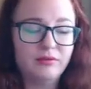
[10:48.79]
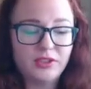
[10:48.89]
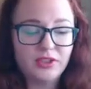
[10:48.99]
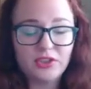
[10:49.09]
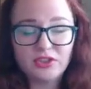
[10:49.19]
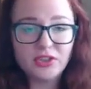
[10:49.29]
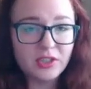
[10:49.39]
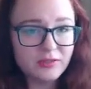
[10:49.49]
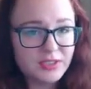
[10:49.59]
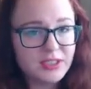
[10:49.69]
just your
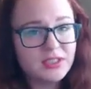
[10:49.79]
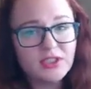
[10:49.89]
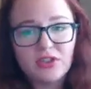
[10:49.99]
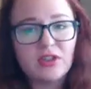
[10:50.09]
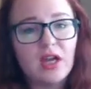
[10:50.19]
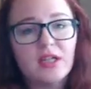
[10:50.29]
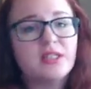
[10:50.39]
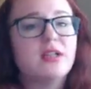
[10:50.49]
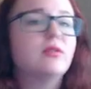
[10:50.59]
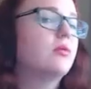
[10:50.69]
services, your
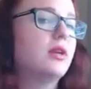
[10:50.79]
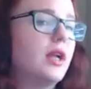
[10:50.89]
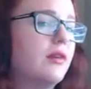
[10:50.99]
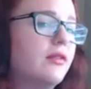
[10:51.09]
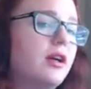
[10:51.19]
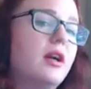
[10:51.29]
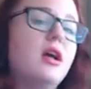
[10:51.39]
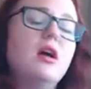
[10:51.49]
content, whatever,